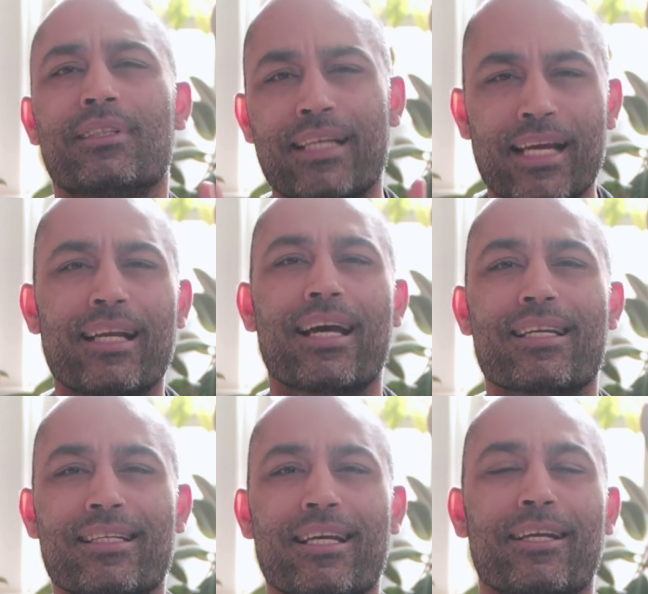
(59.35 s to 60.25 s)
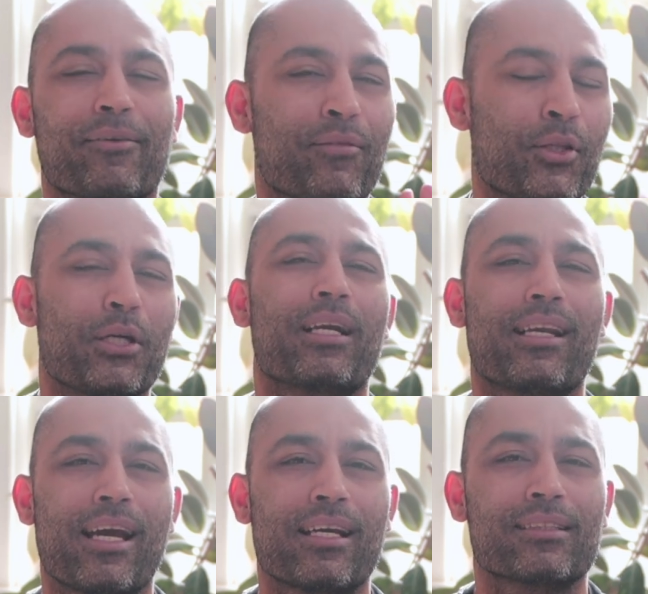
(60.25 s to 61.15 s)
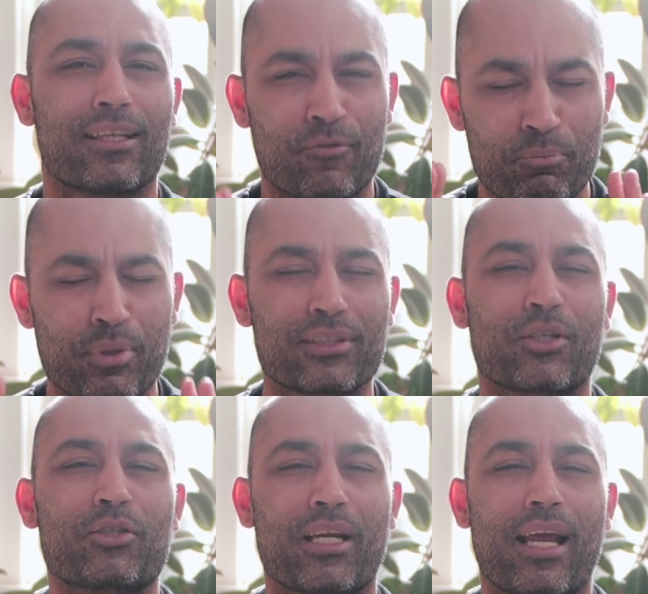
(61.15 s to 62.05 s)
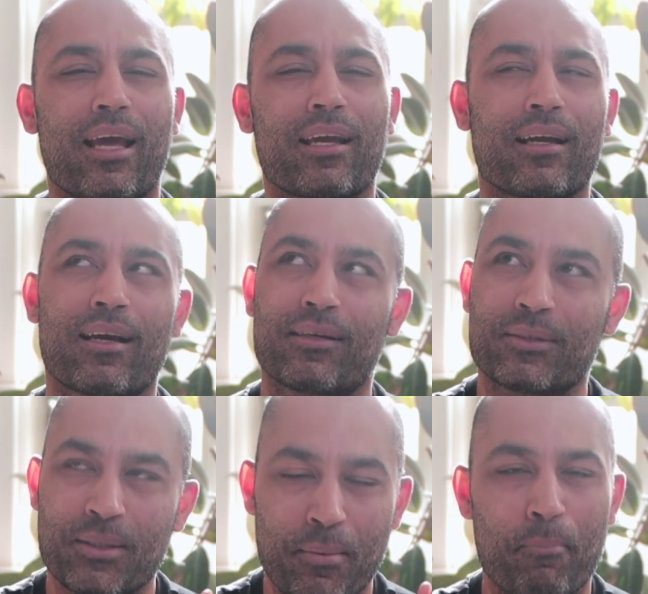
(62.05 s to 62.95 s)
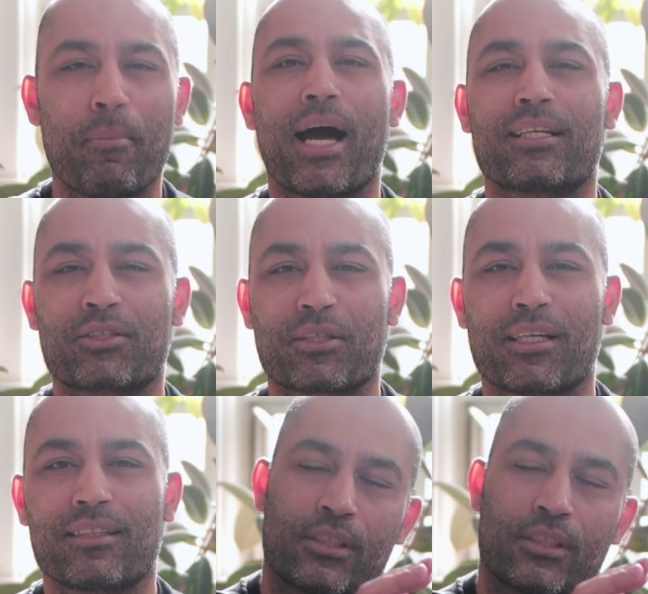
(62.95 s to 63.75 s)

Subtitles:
day 19 of 30 days of positioning mastery.